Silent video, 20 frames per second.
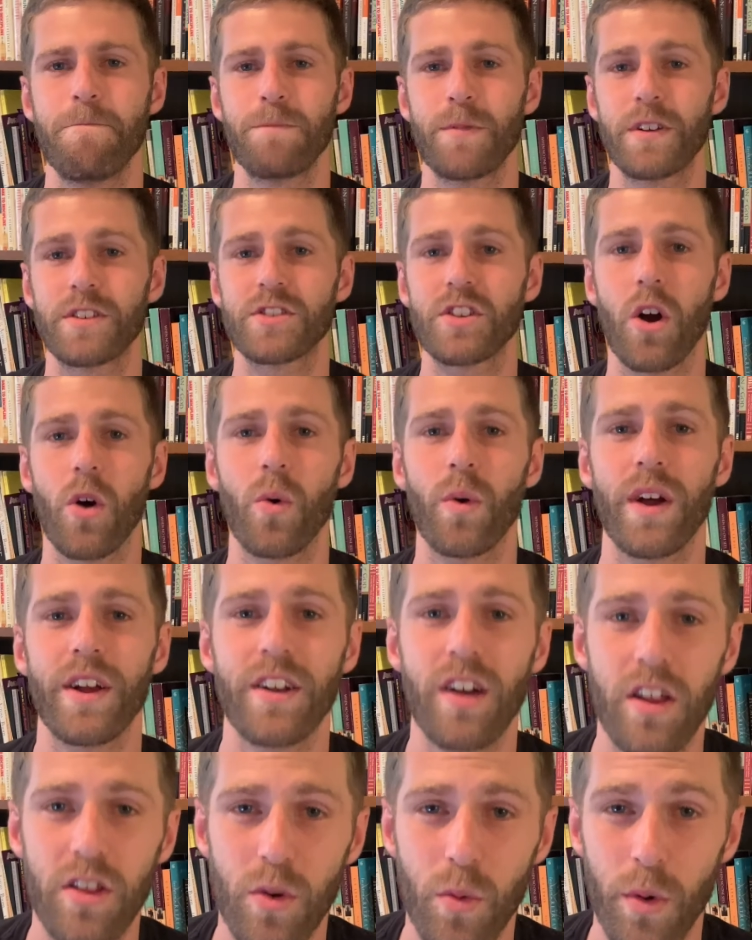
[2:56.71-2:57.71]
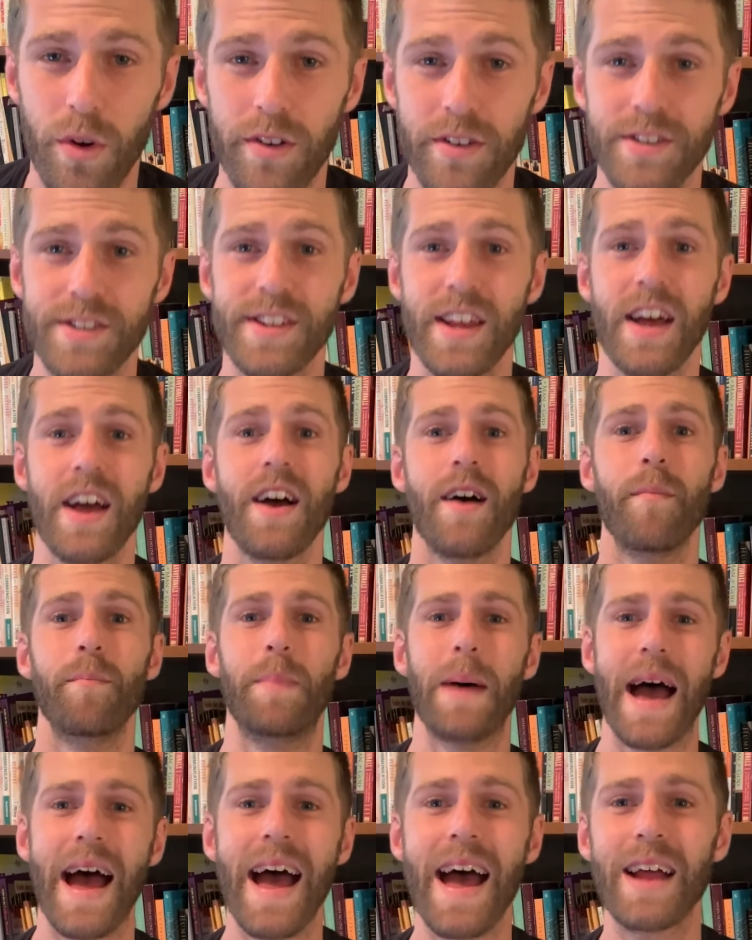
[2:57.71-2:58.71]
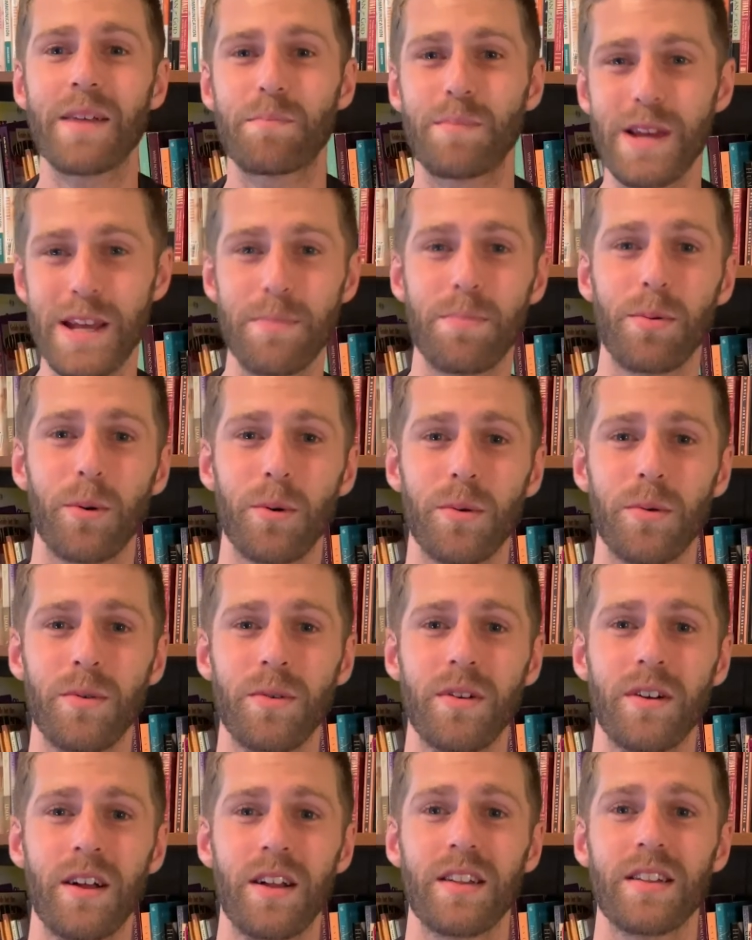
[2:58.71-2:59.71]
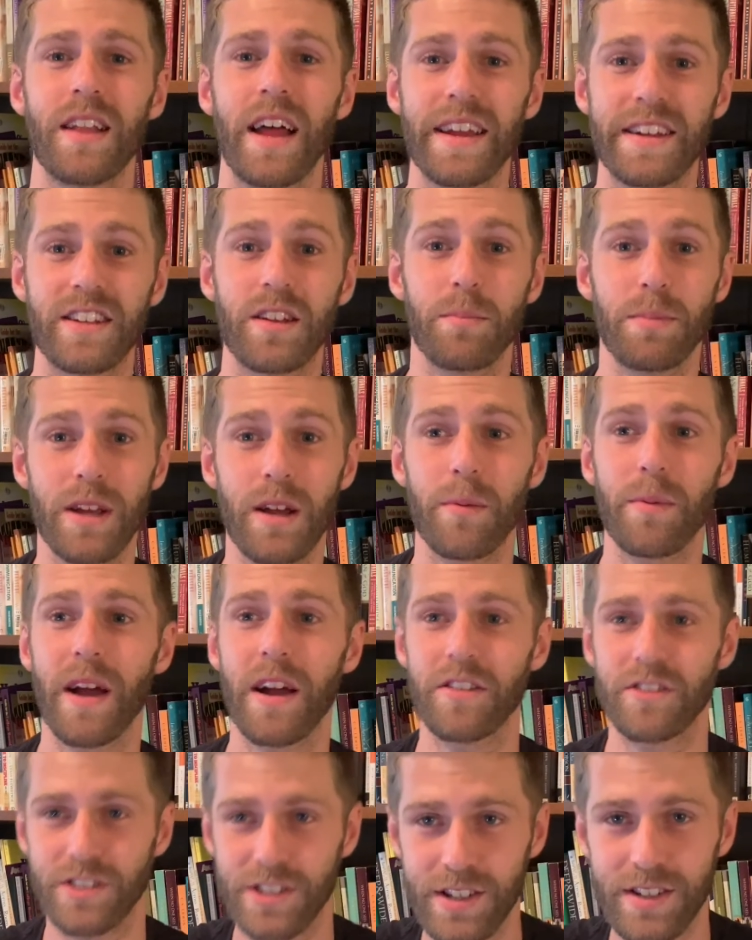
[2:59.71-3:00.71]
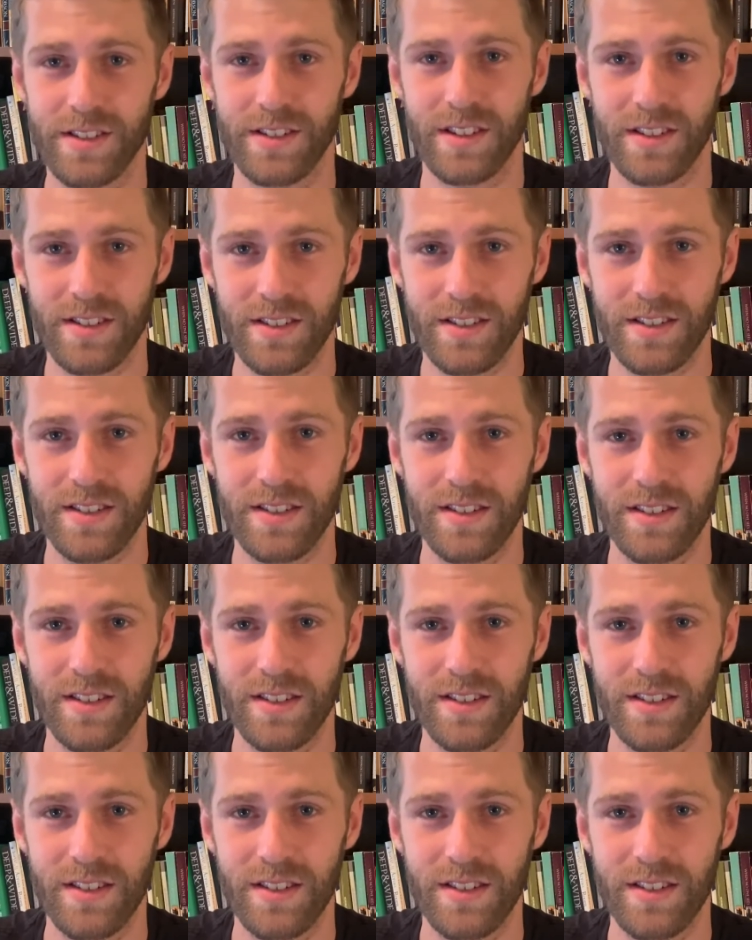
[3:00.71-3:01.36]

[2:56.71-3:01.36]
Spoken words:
So, in other words, bad people liked to be around Jesus.